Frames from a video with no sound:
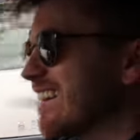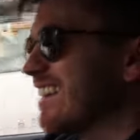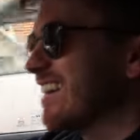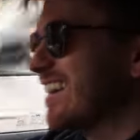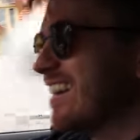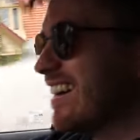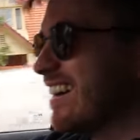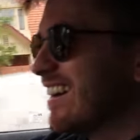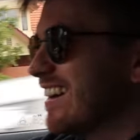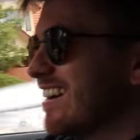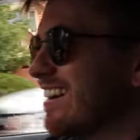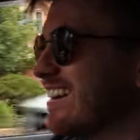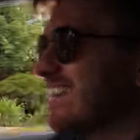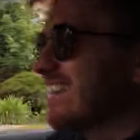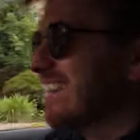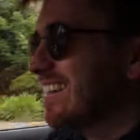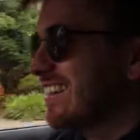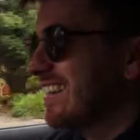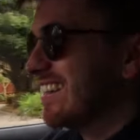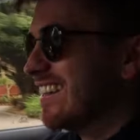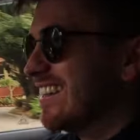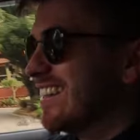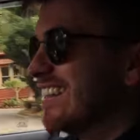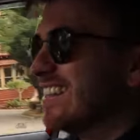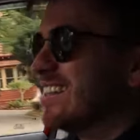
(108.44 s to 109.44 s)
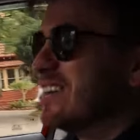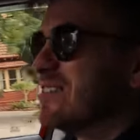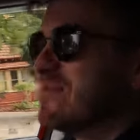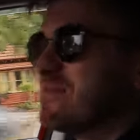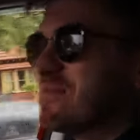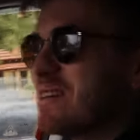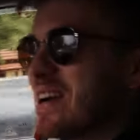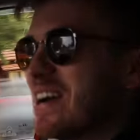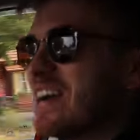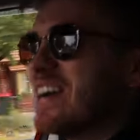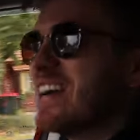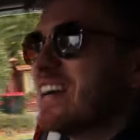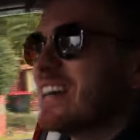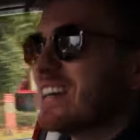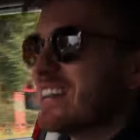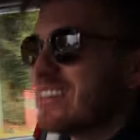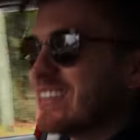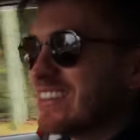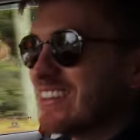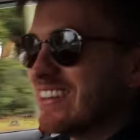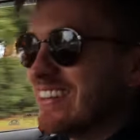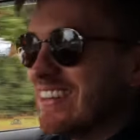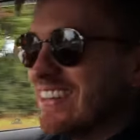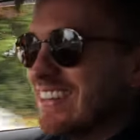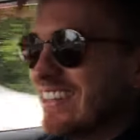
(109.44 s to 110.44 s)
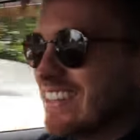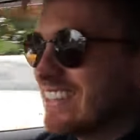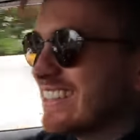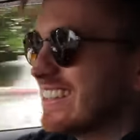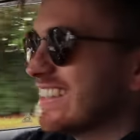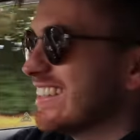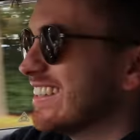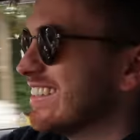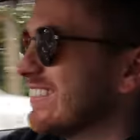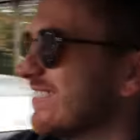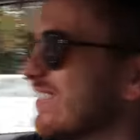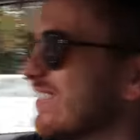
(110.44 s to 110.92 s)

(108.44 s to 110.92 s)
your own tunes on the way to the game, mate.